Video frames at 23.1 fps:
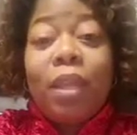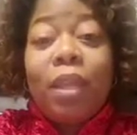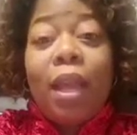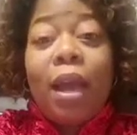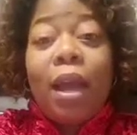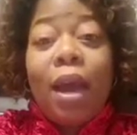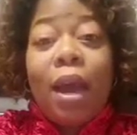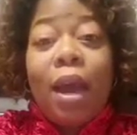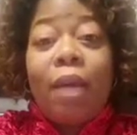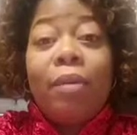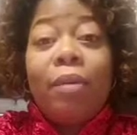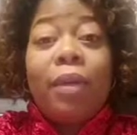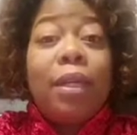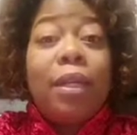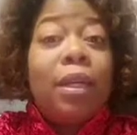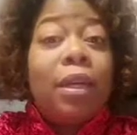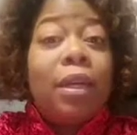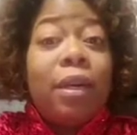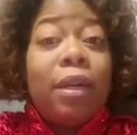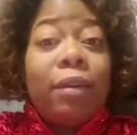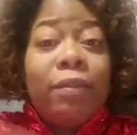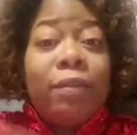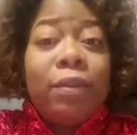I would
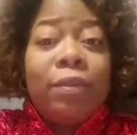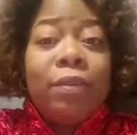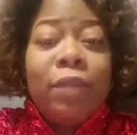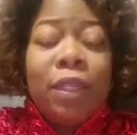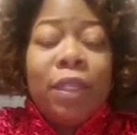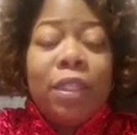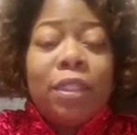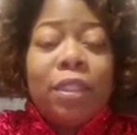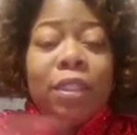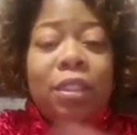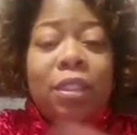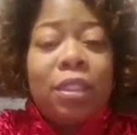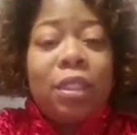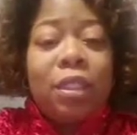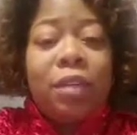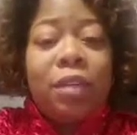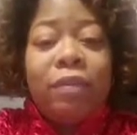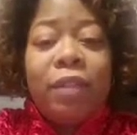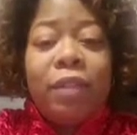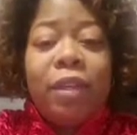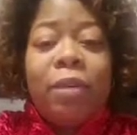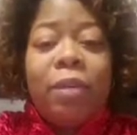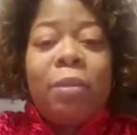love if we could just
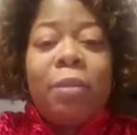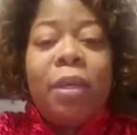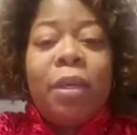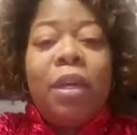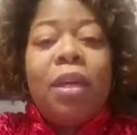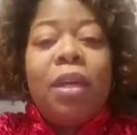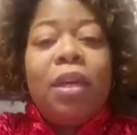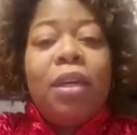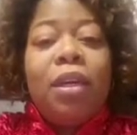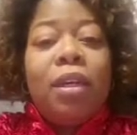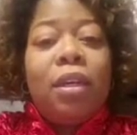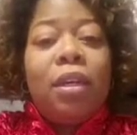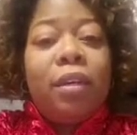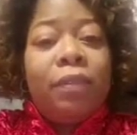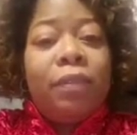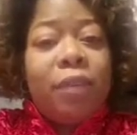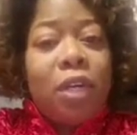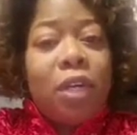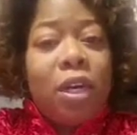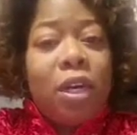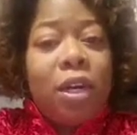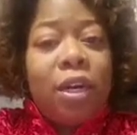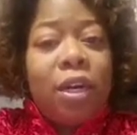give them gift
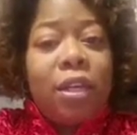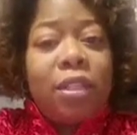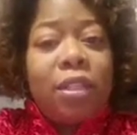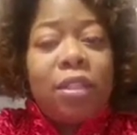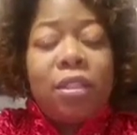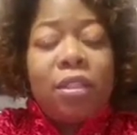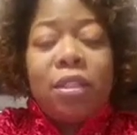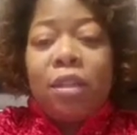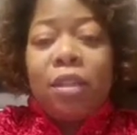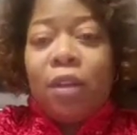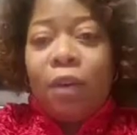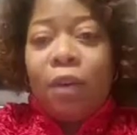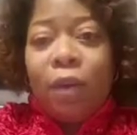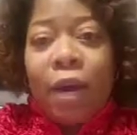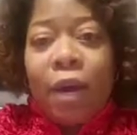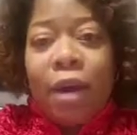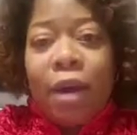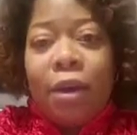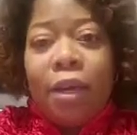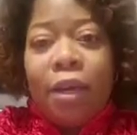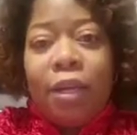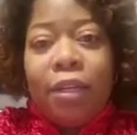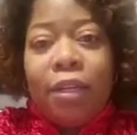cards to go
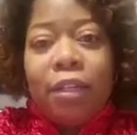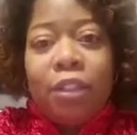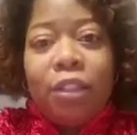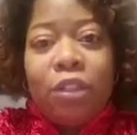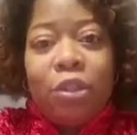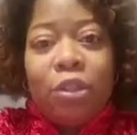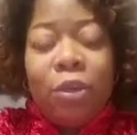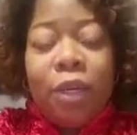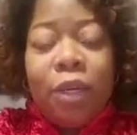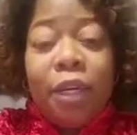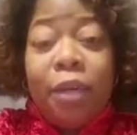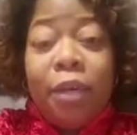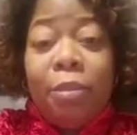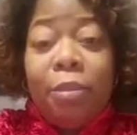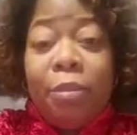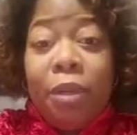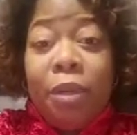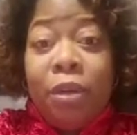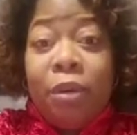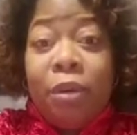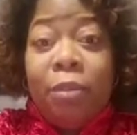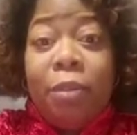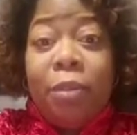out and enjoy a
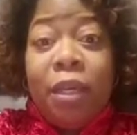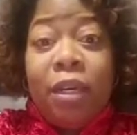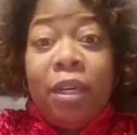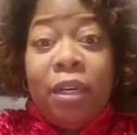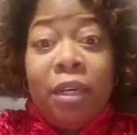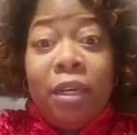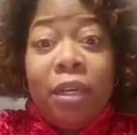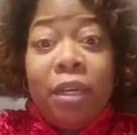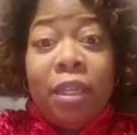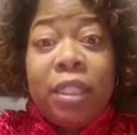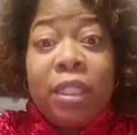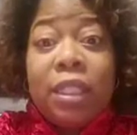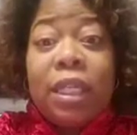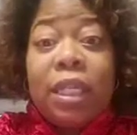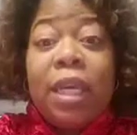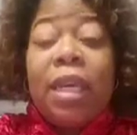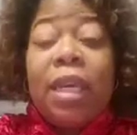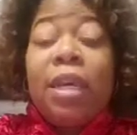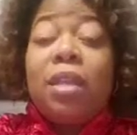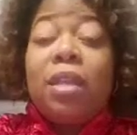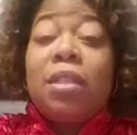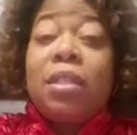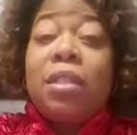meal, because
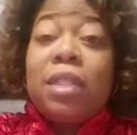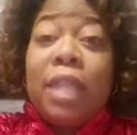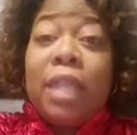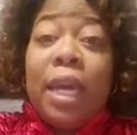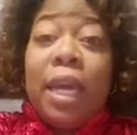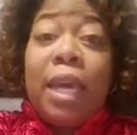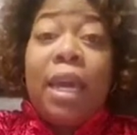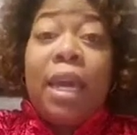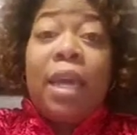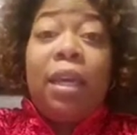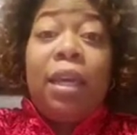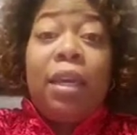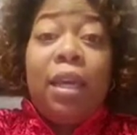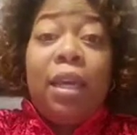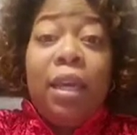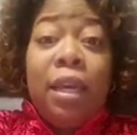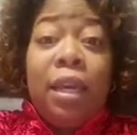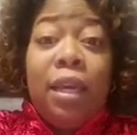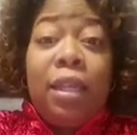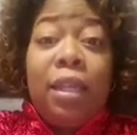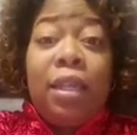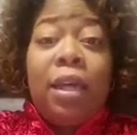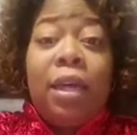staying
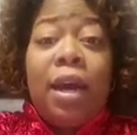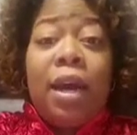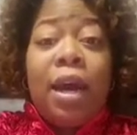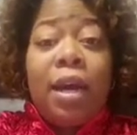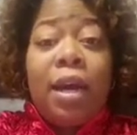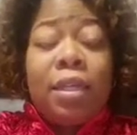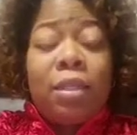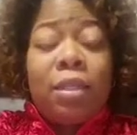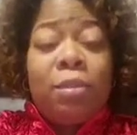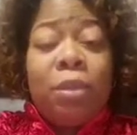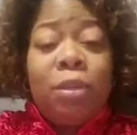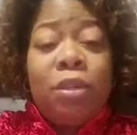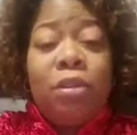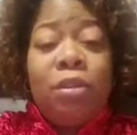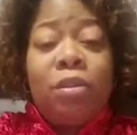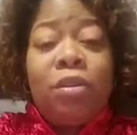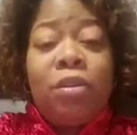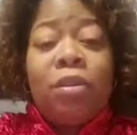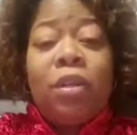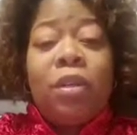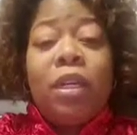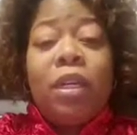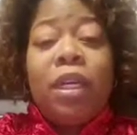in the
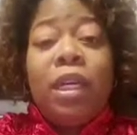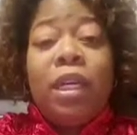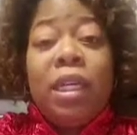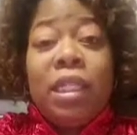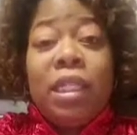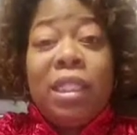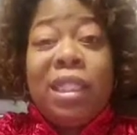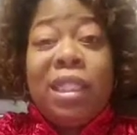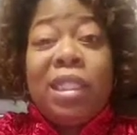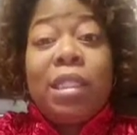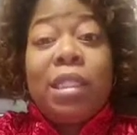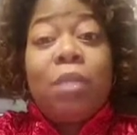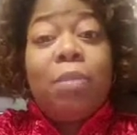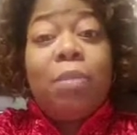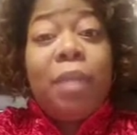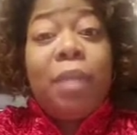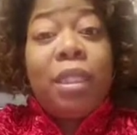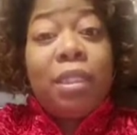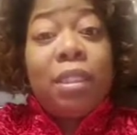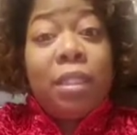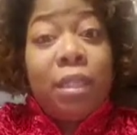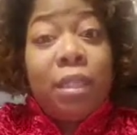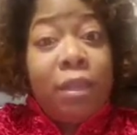hospital is
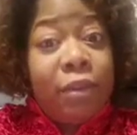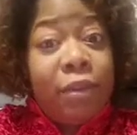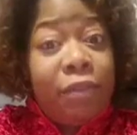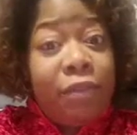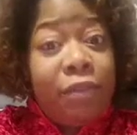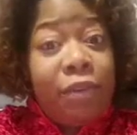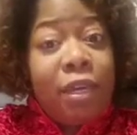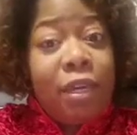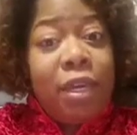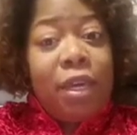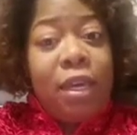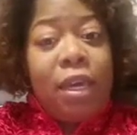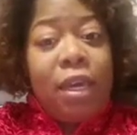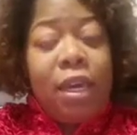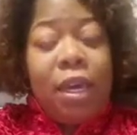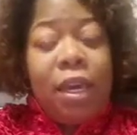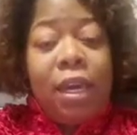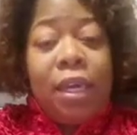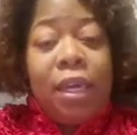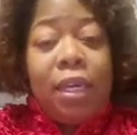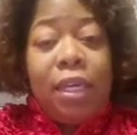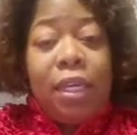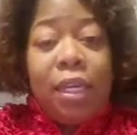expensive,
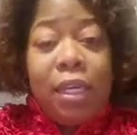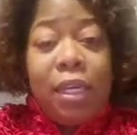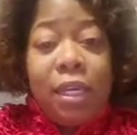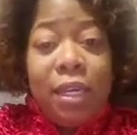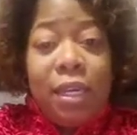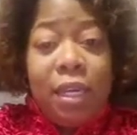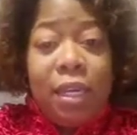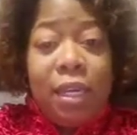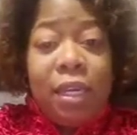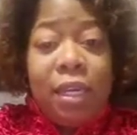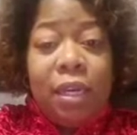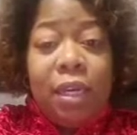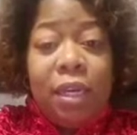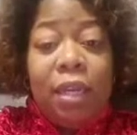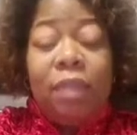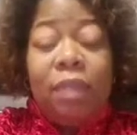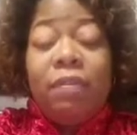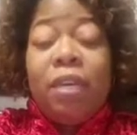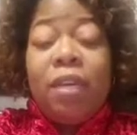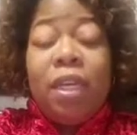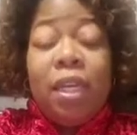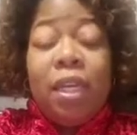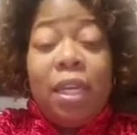and even
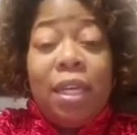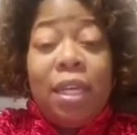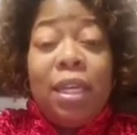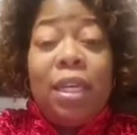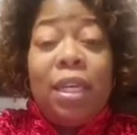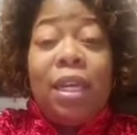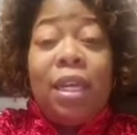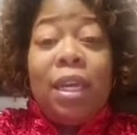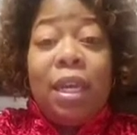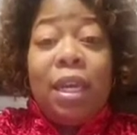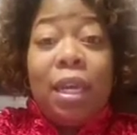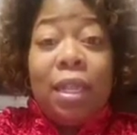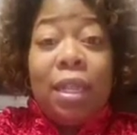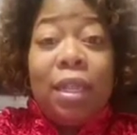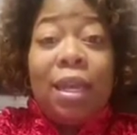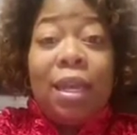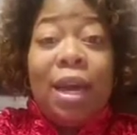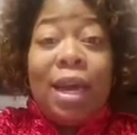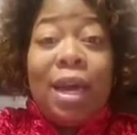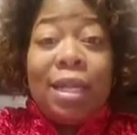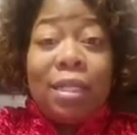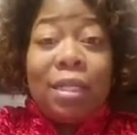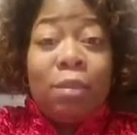eating in the
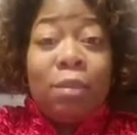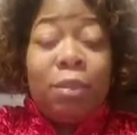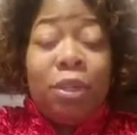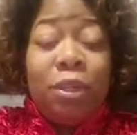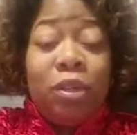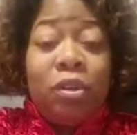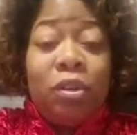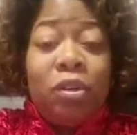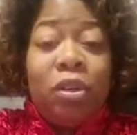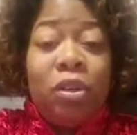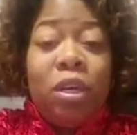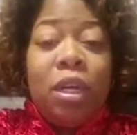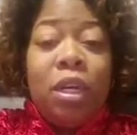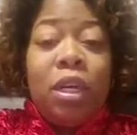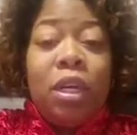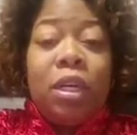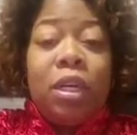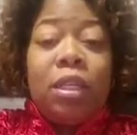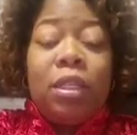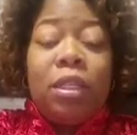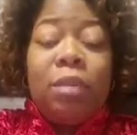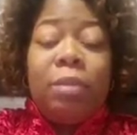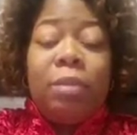hospital,
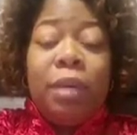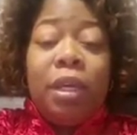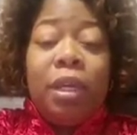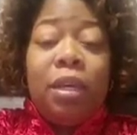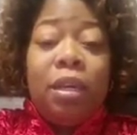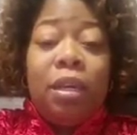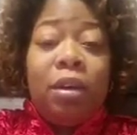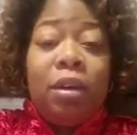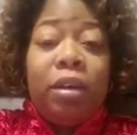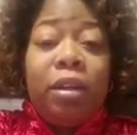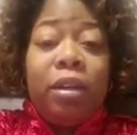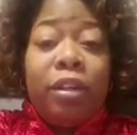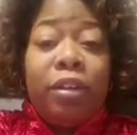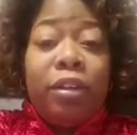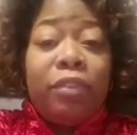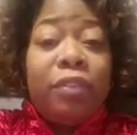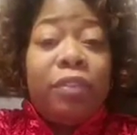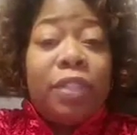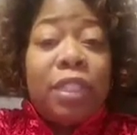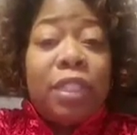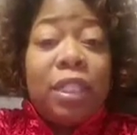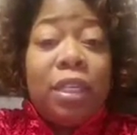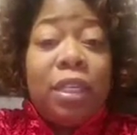depending on your
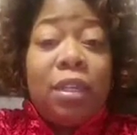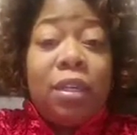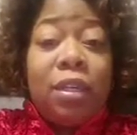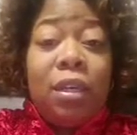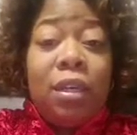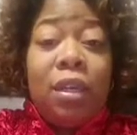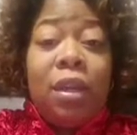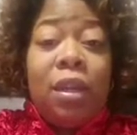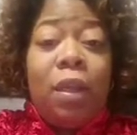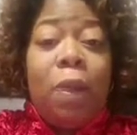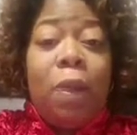facility,